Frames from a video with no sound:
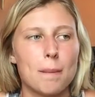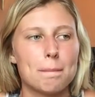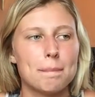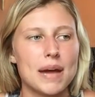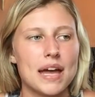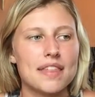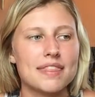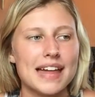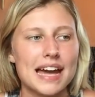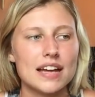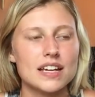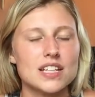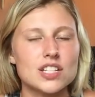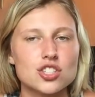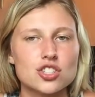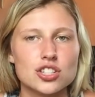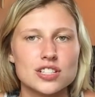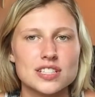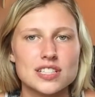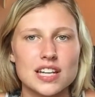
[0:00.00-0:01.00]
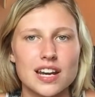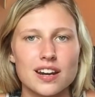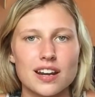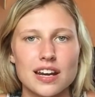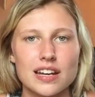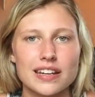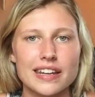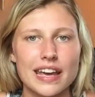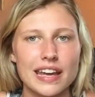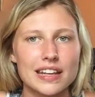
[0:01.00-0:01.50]
been that interested
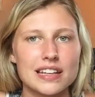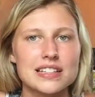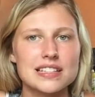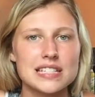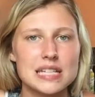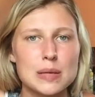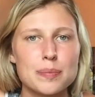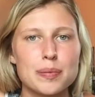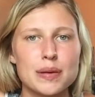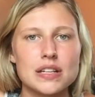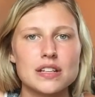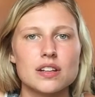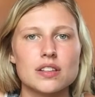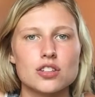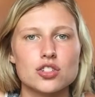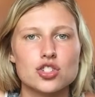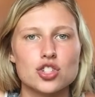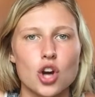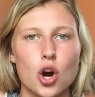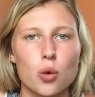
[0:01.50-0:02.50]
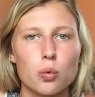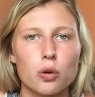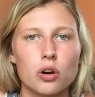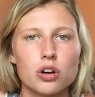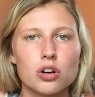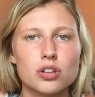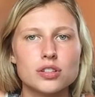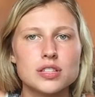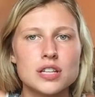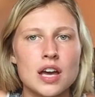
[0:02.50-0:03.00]
in getting deep into the show
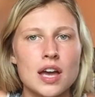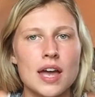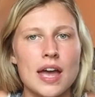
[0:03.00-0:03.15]
world.